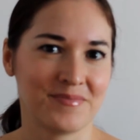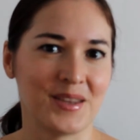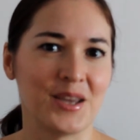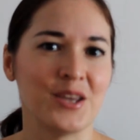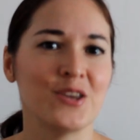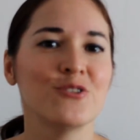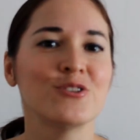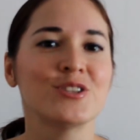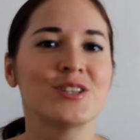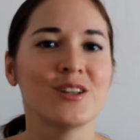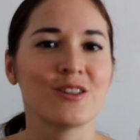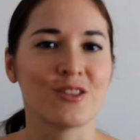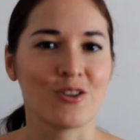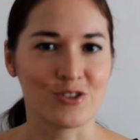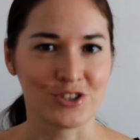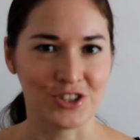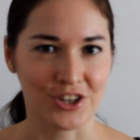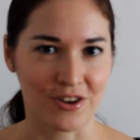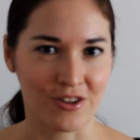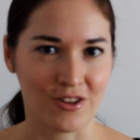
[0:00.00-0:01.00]
using
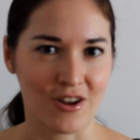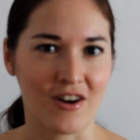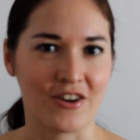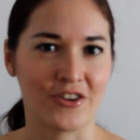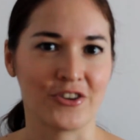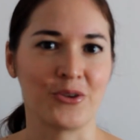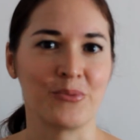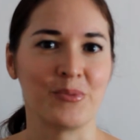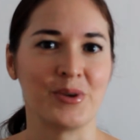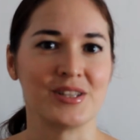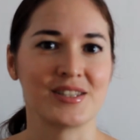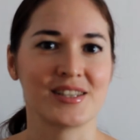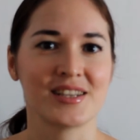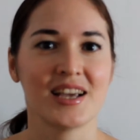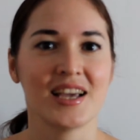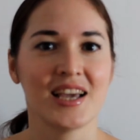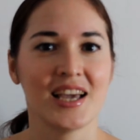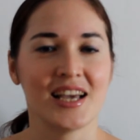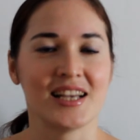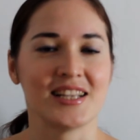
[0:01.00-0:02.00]
logical arguments.
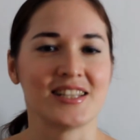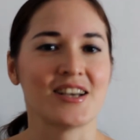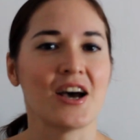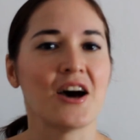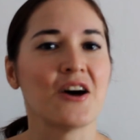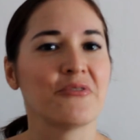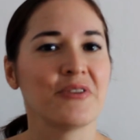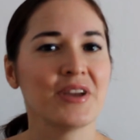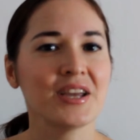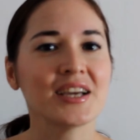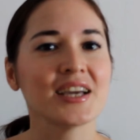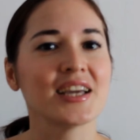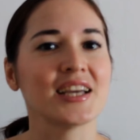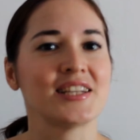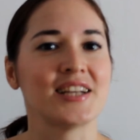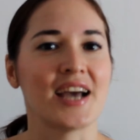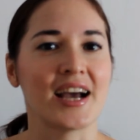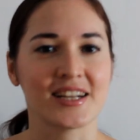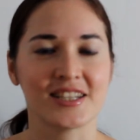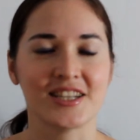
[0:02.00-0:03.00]
So I think
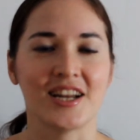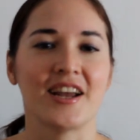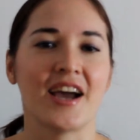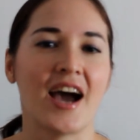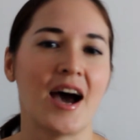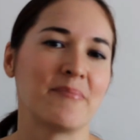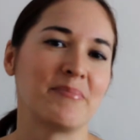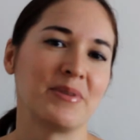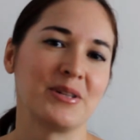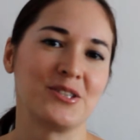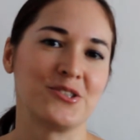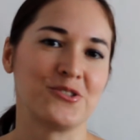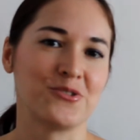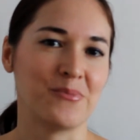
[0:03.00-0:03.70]
it actually happens